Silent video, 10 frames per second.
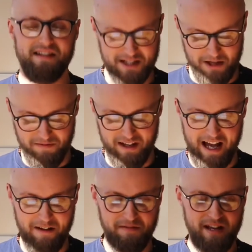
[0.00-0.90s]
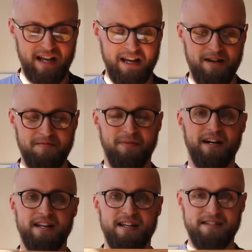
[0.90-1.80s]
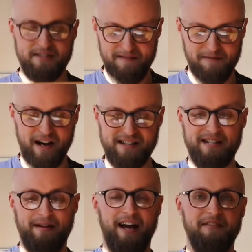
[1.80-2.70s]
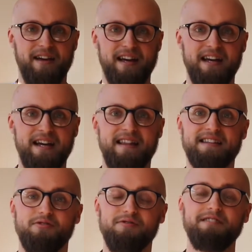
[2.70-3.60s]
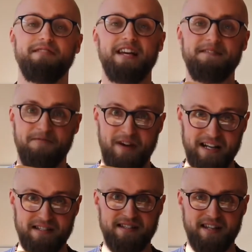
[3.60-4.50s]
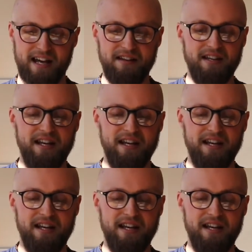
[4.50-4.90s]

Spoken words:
So if I have my C4 axis coming out of here, there's also an S4 axis there,